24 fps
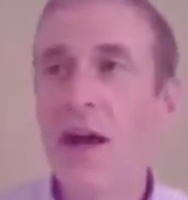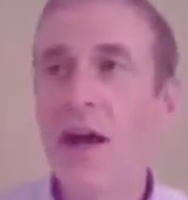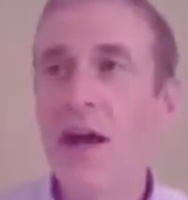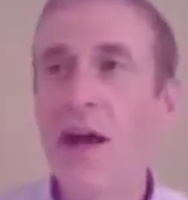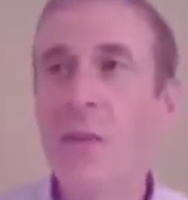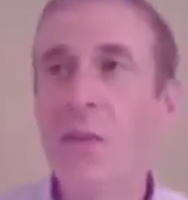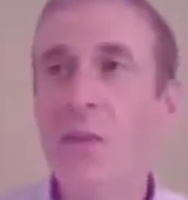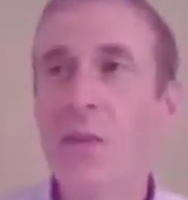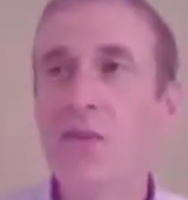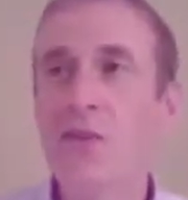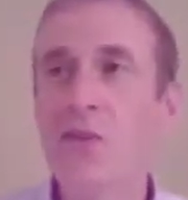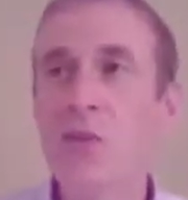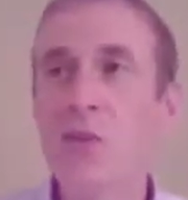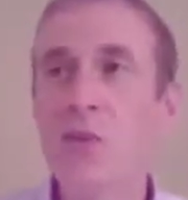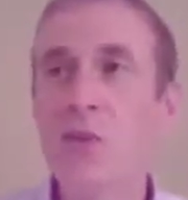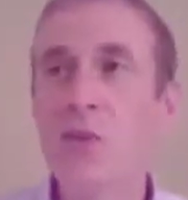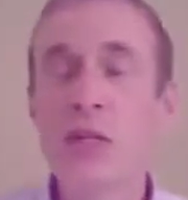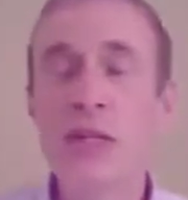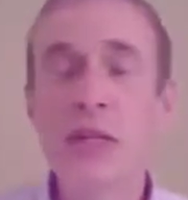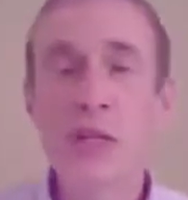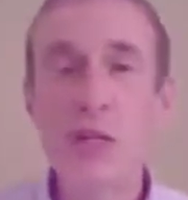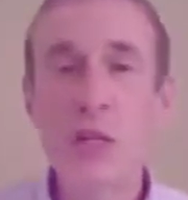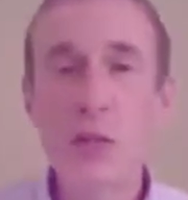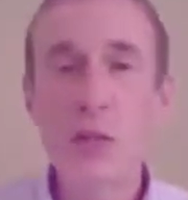
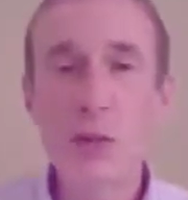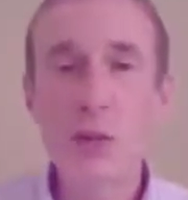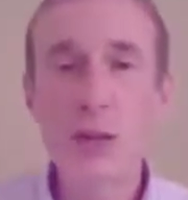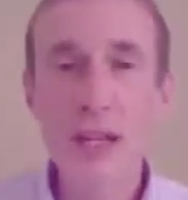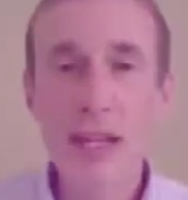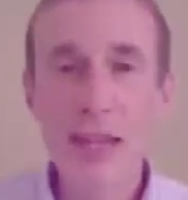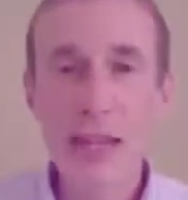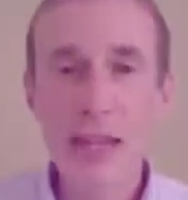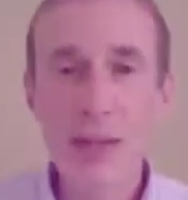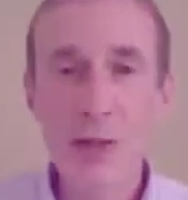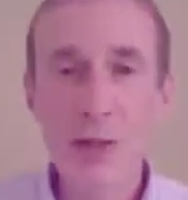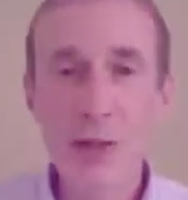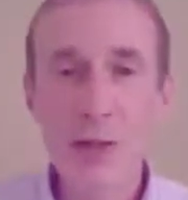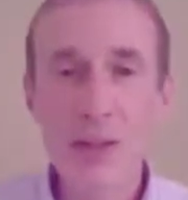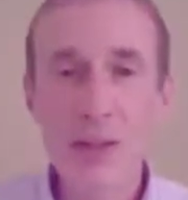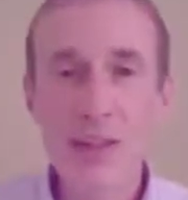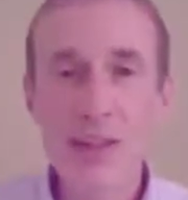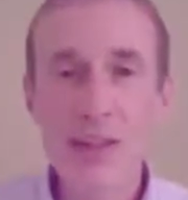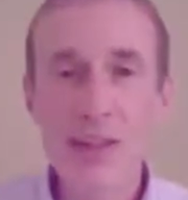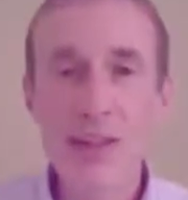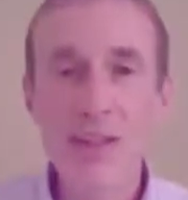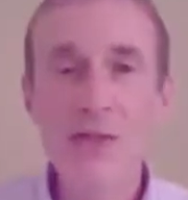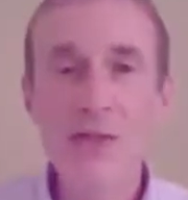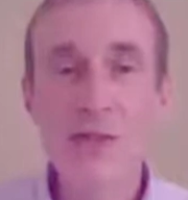To renew it
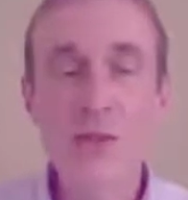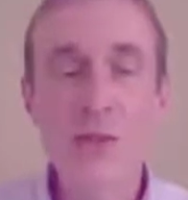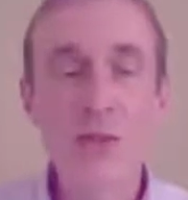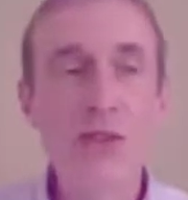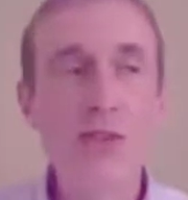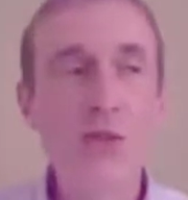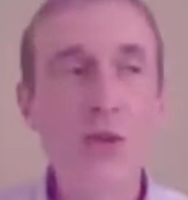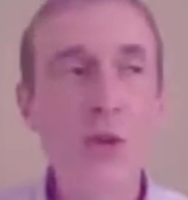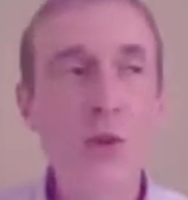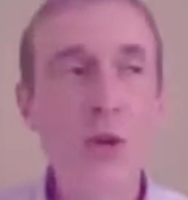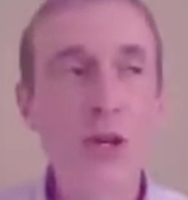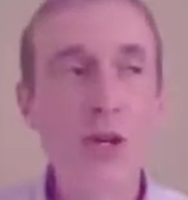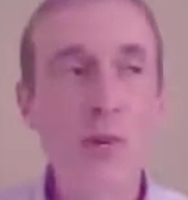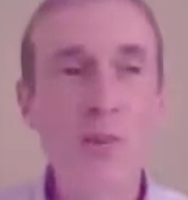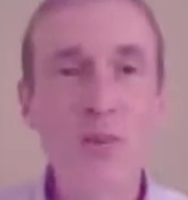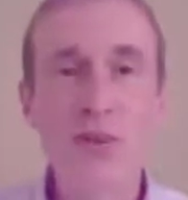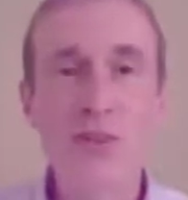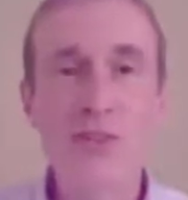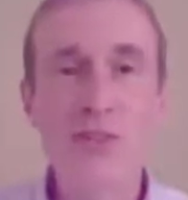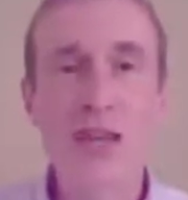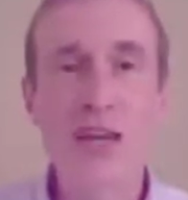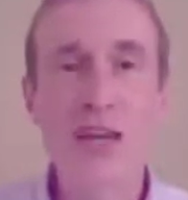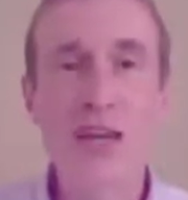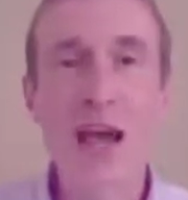annually is only
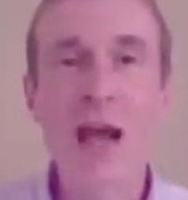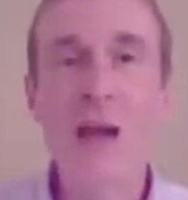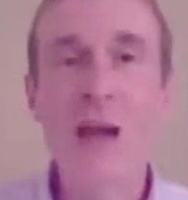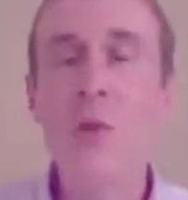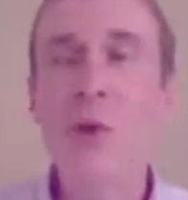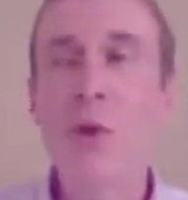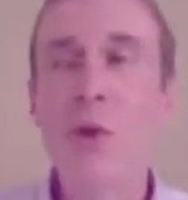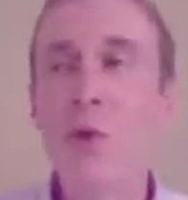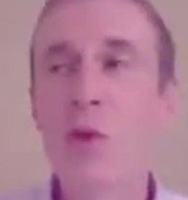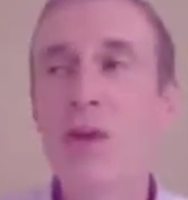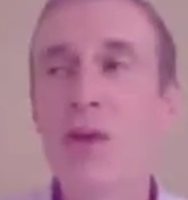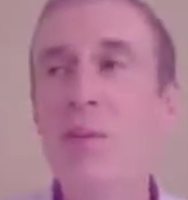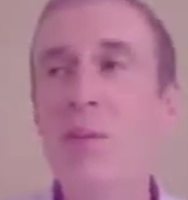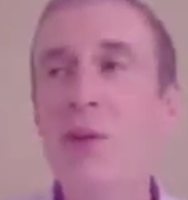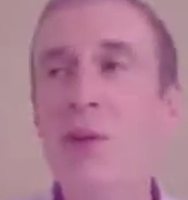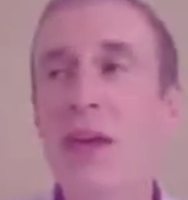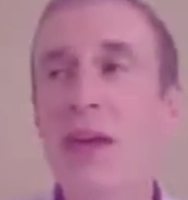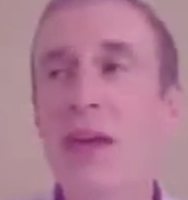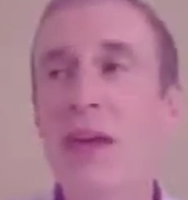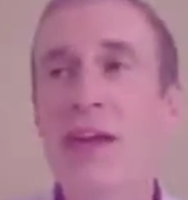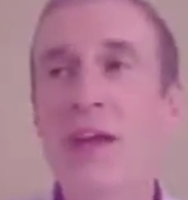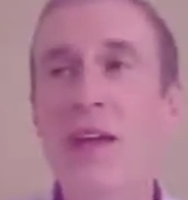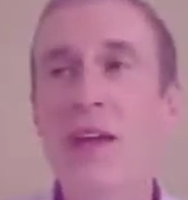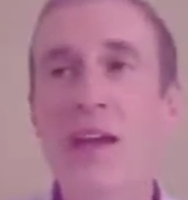20%. I'm
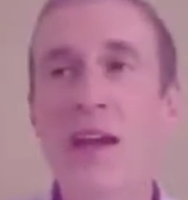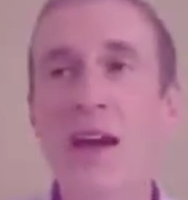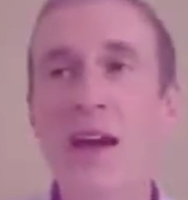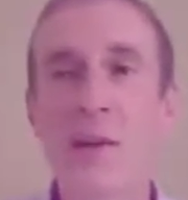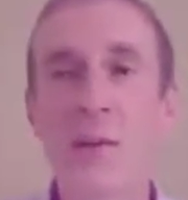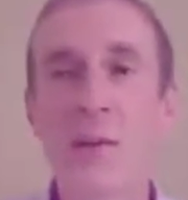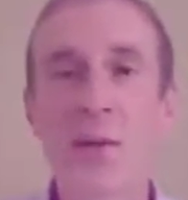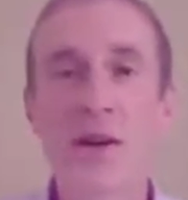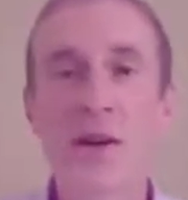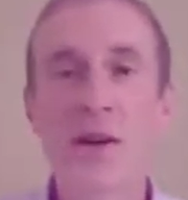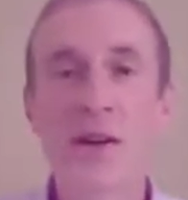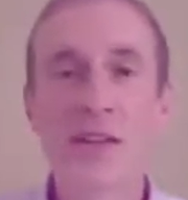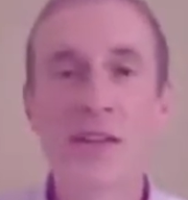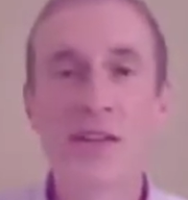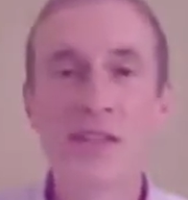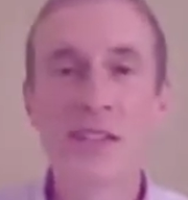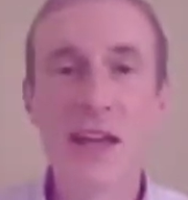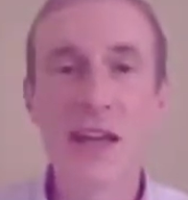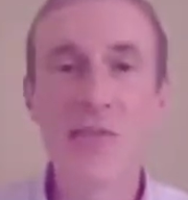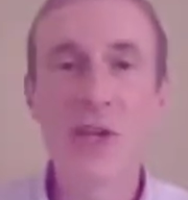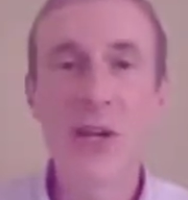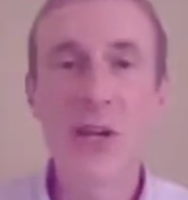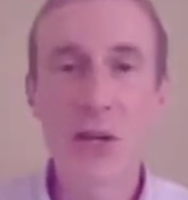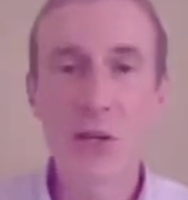only paying about
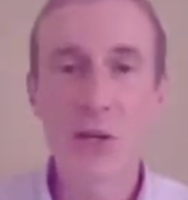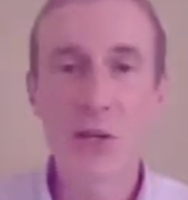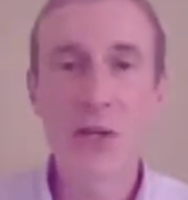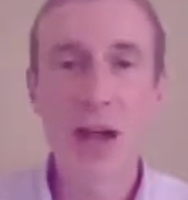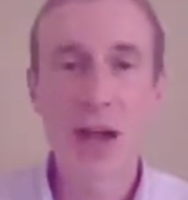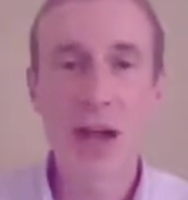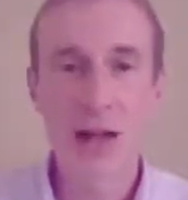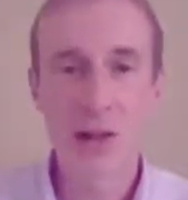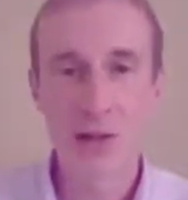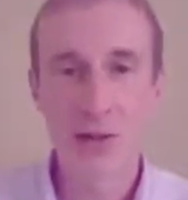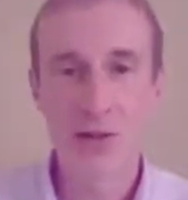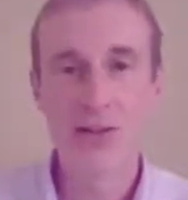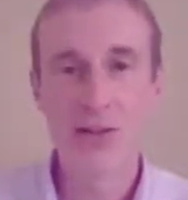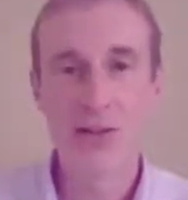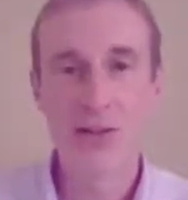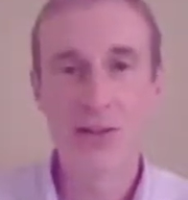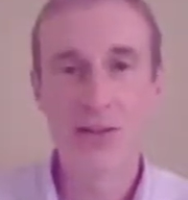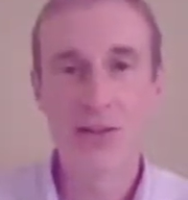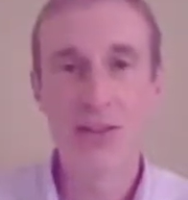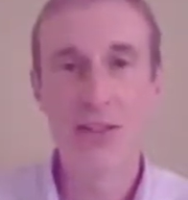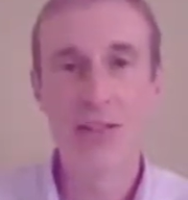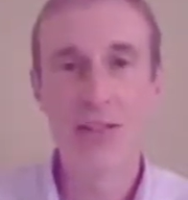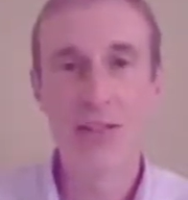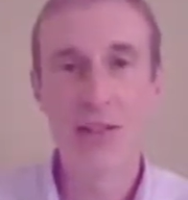$700
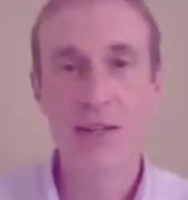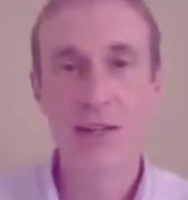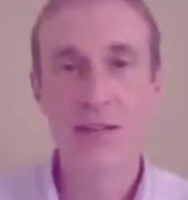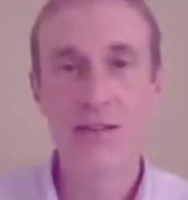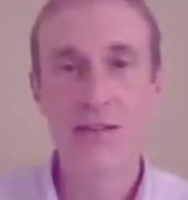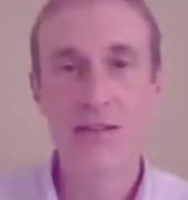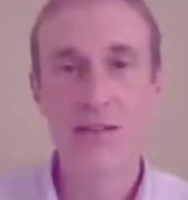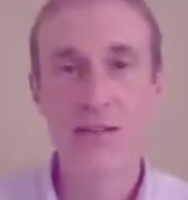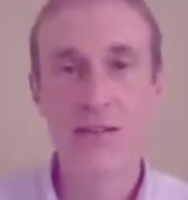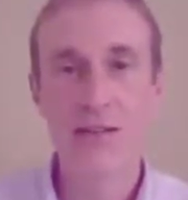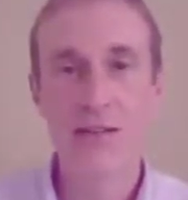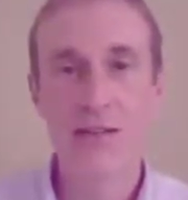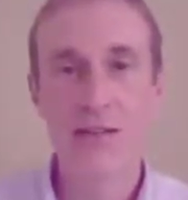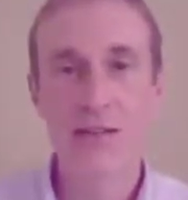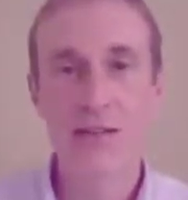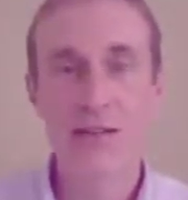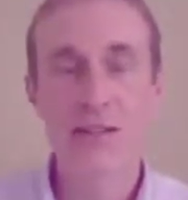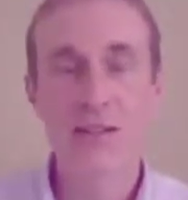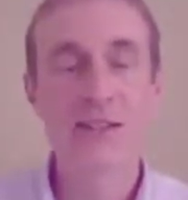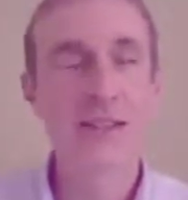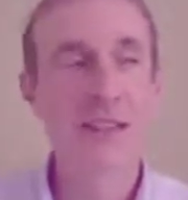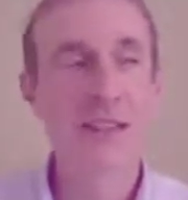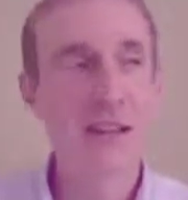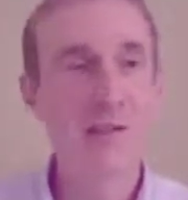a year.
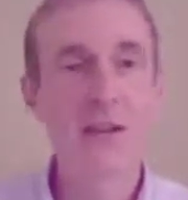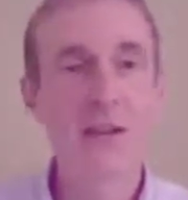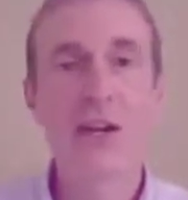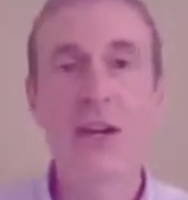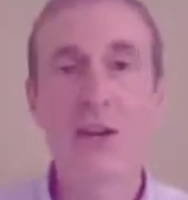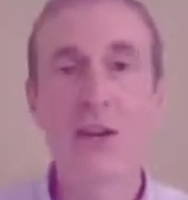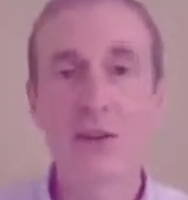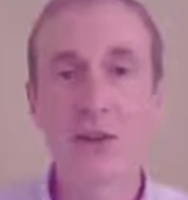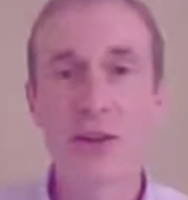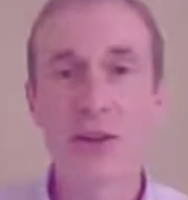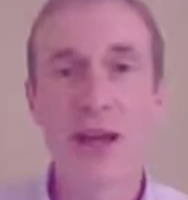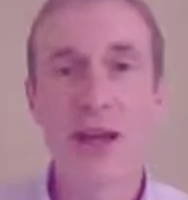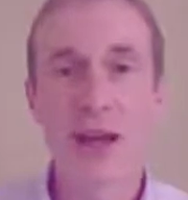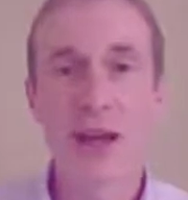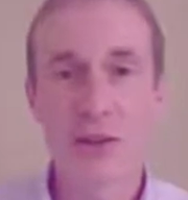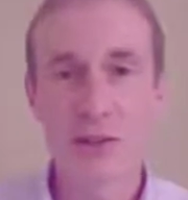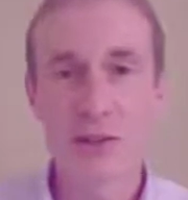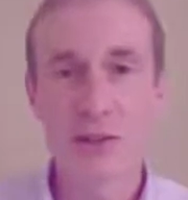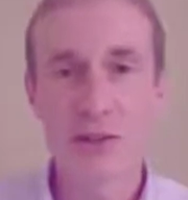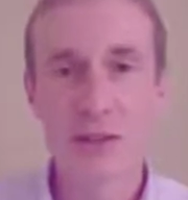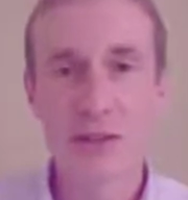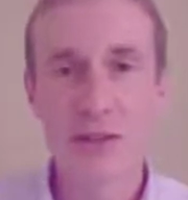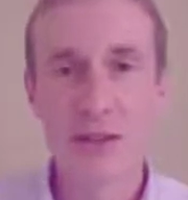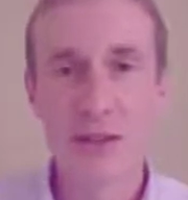
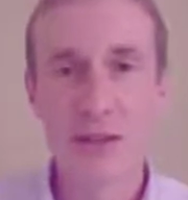$700.